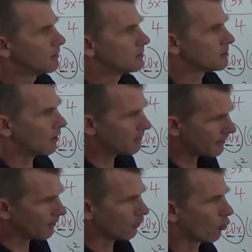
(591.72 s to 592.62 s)
So a
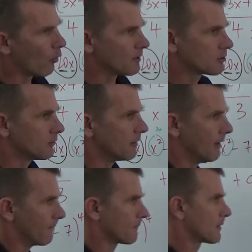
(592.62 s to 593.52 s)
neat little question there.
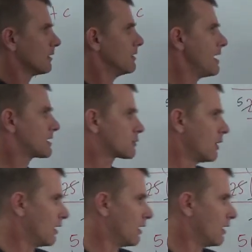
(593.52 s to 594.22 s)
Next one,